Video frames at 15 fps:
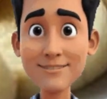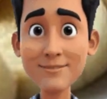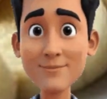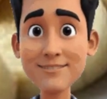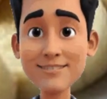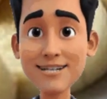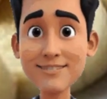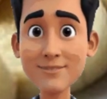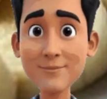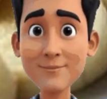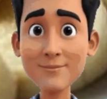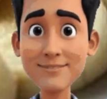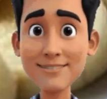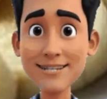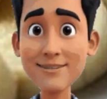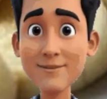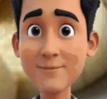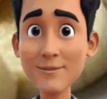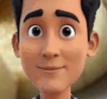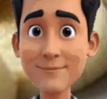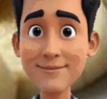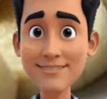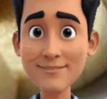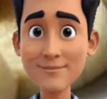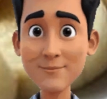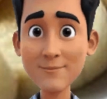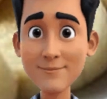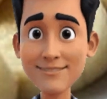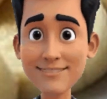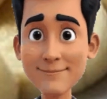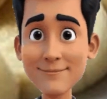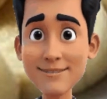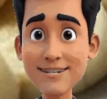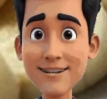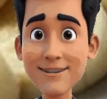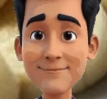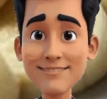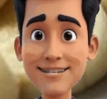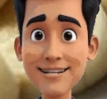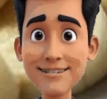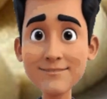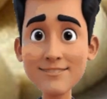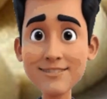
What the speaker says: or heavy foods that burden the digestive system.